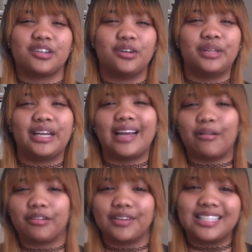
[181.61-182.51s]
only an
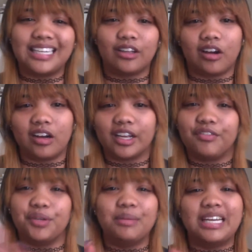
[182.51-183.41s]
hour 15 long if
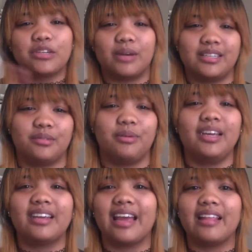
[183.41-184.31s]
you meet twice a
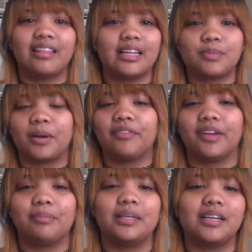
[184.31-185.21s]
week, and that's
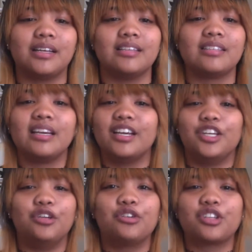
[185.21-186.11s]
perfect because
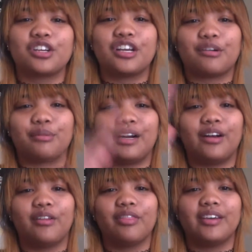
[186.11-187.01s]
usually
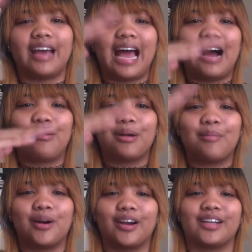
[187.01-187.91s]
around the hour
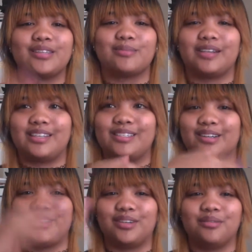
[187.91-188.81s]
mark is when I
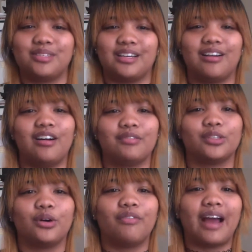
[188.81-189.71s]
start dozing off.
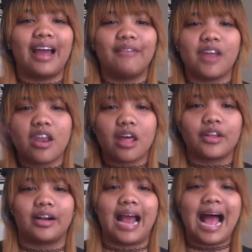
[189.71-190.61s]
So if I have
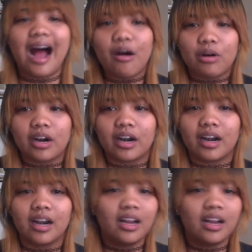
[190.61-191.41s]
another hour,